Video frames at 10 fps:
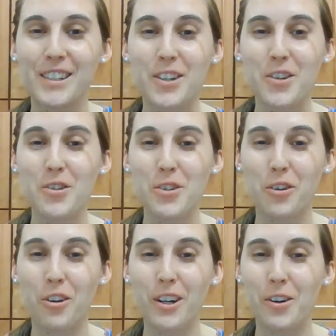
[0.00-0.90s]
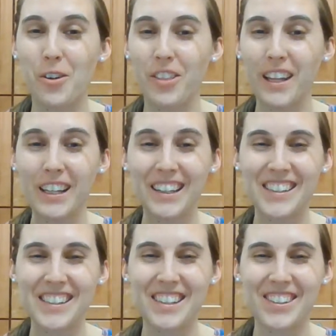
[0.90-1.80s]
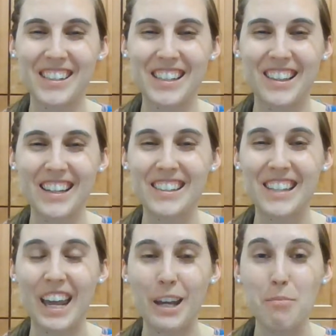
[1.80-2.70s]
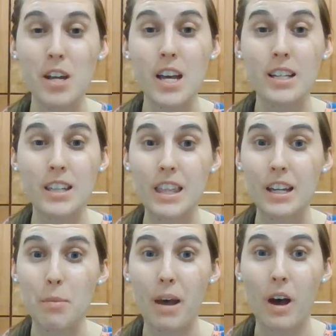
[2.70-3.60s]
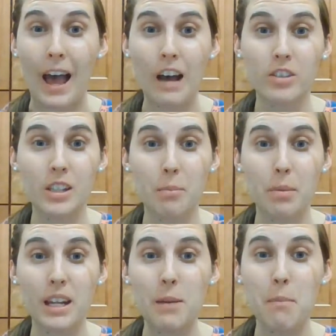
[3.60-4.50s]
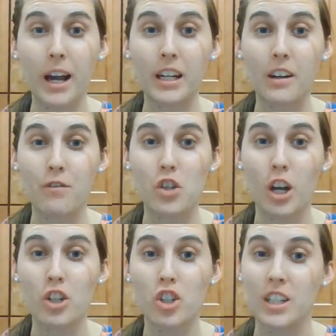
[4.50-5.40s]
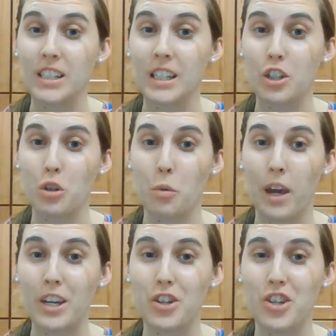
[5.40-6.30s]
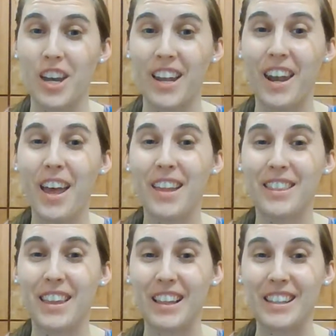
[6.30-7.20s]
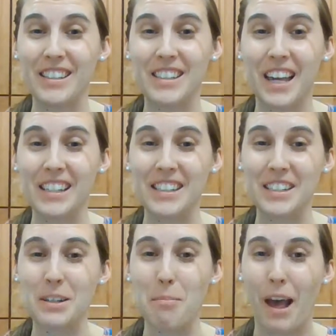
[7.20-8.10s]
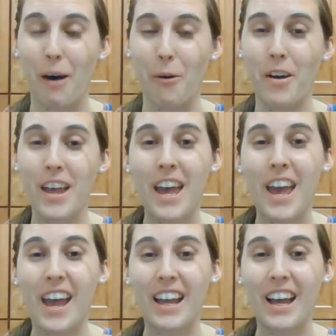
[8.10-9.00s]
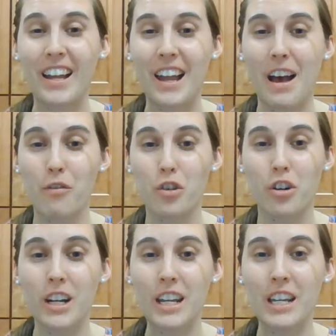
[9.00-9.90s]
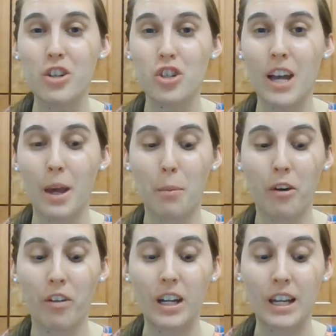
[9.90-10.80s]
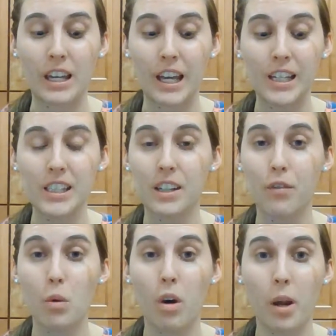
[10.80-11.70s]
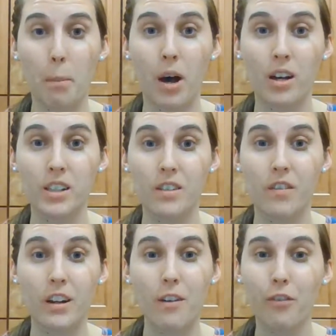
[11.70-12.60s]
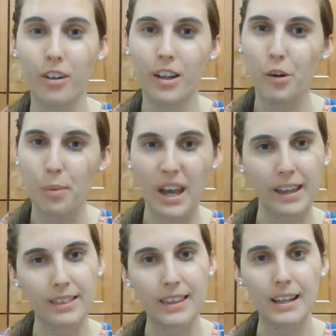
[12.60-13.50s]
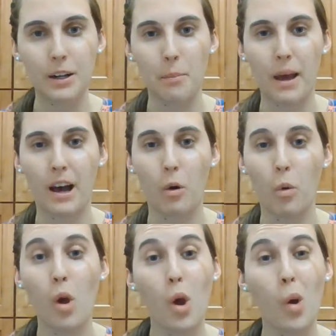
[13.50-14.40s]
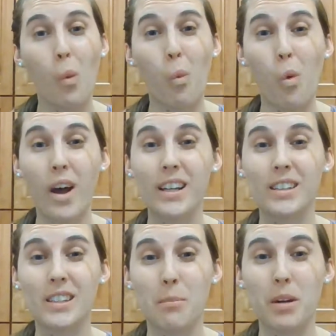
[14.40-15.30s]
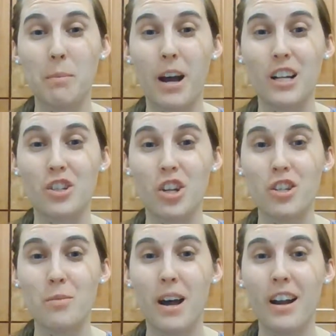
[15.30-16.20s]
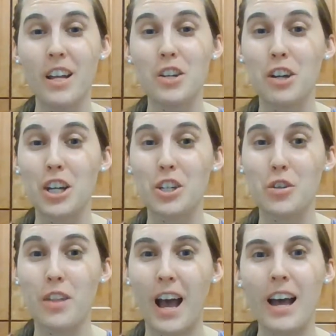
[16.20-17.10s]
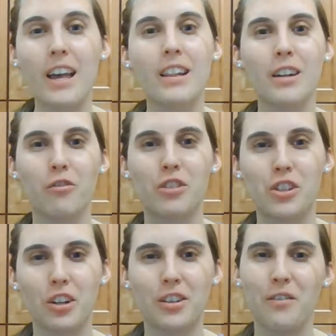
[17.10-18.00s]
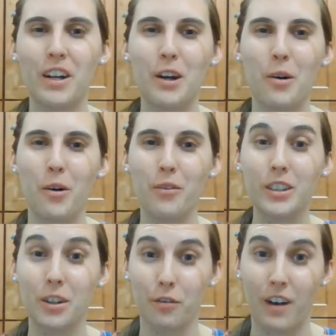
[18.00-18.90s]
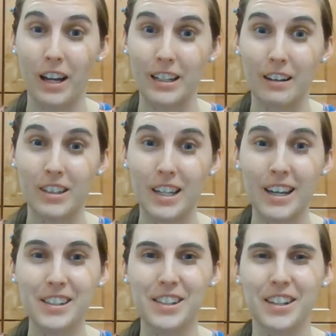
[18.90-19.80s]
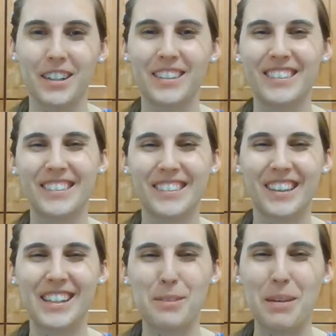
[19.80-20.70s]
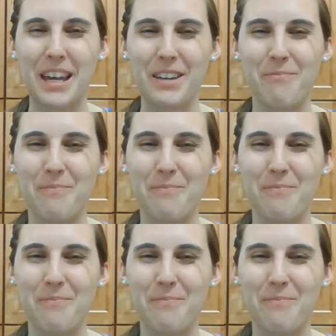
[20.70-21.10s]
So use your critical thinking skills in this game to think about how somebody might have judged the situation that this case is about. And after each time I read a case, if you want to pause the video for a little bit and think about what somebody might have judged about it, you can do that and then start the video over to find out the answer. Let's begin.